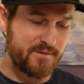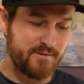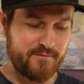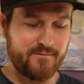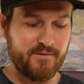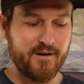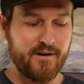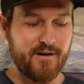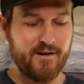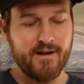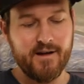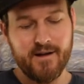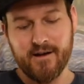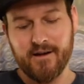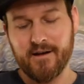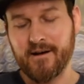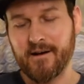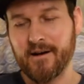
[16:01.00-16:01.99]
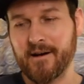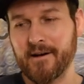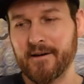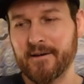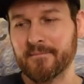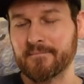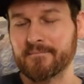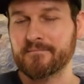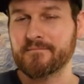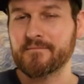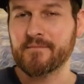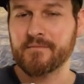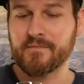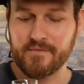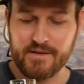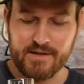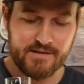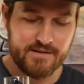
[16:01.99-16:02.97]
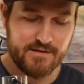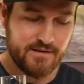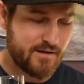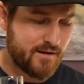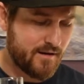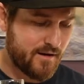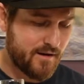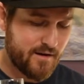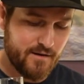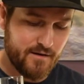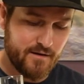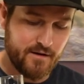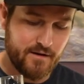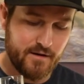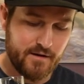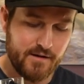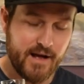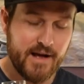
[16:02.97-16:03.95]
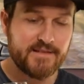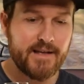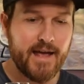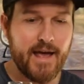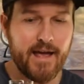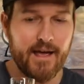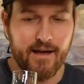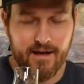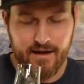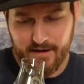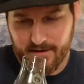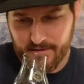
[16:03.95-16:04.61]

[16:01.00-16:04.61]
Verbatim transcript: so far. Um, this is uh, glass A.